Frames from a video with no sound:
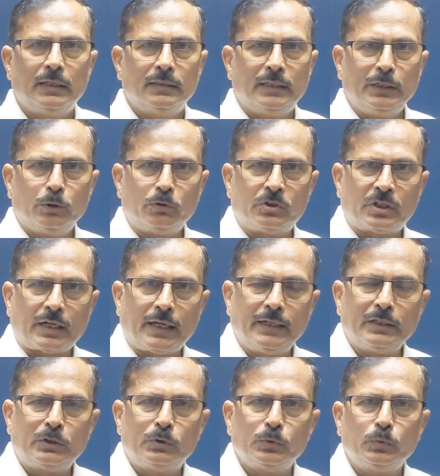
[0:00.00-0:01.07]
Then you
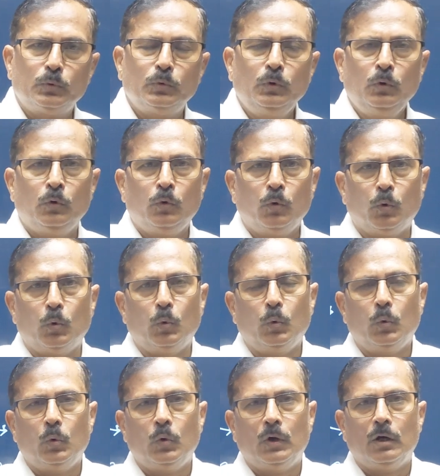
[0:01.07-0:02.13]
try to
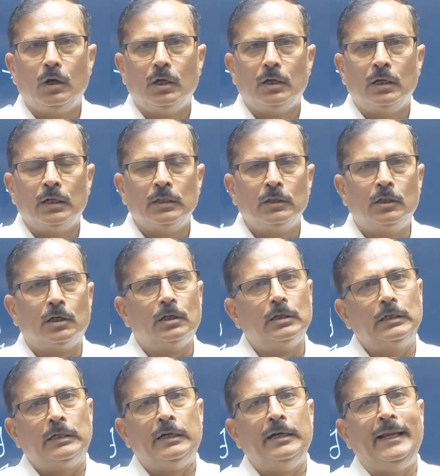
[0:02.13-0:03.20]
know
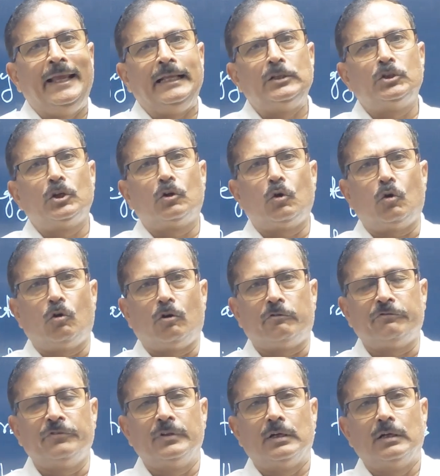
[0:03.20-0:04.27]
the nature
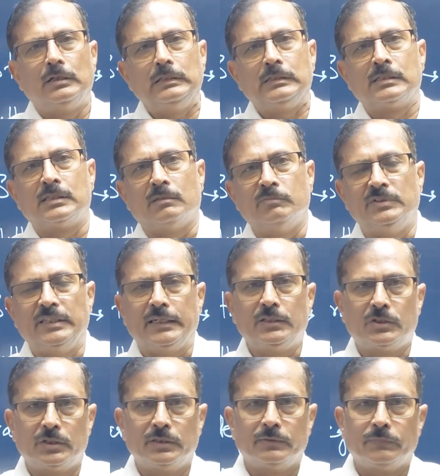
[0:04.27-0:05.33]
of the
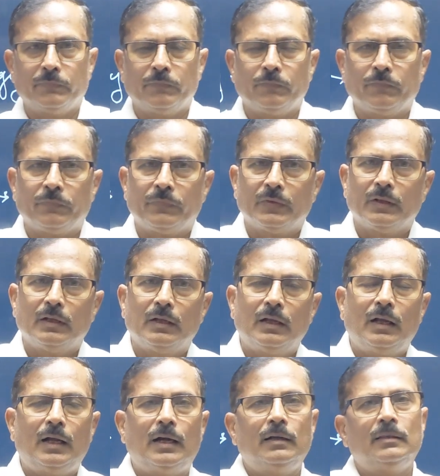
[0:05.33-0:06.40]
subject,
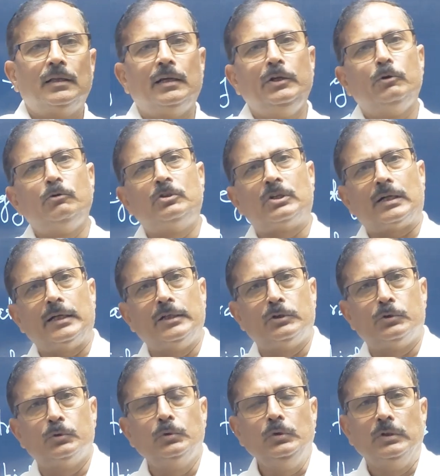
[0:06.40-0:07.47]
and then you try
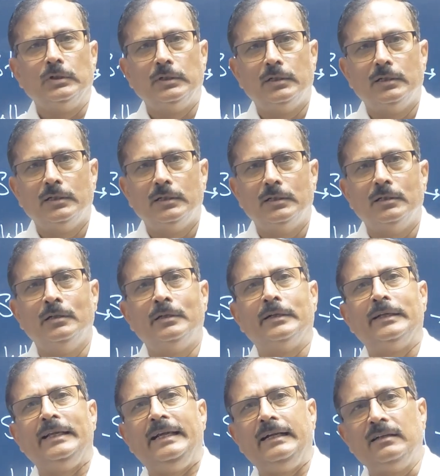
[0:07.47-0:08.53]
to
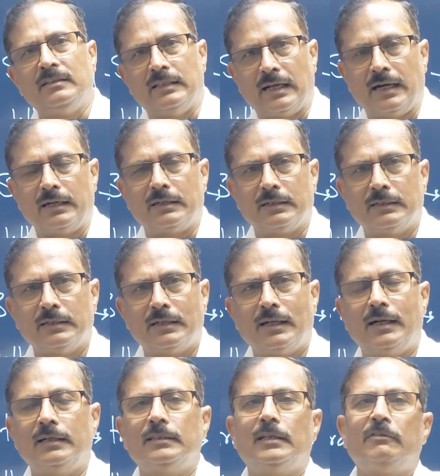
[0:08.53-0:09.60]
read that
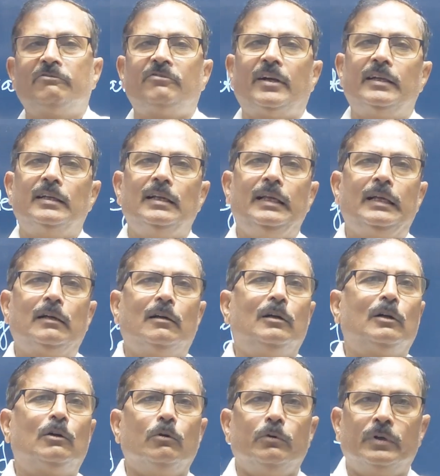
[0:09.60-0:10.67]
and then finally
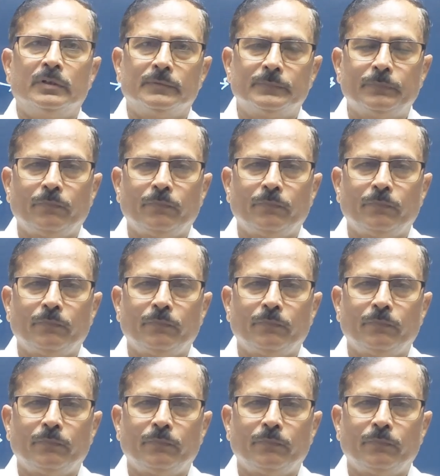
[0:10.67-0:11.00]
conclude,